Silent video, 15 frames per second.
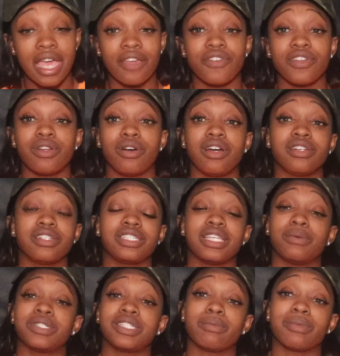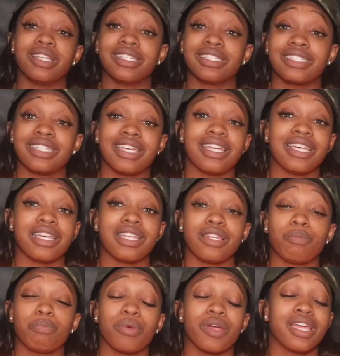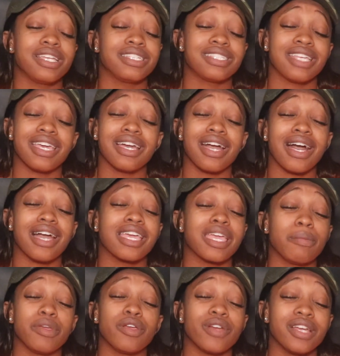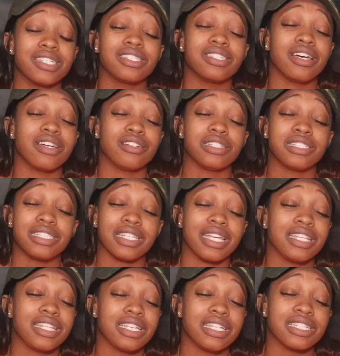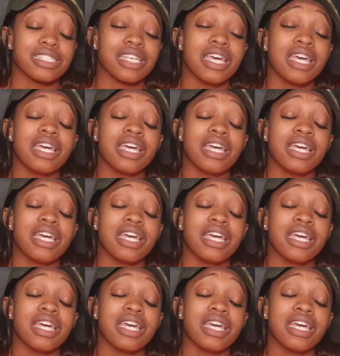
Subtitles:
If you don't understand what something is saying, pray, say, God, give me grace to understand this.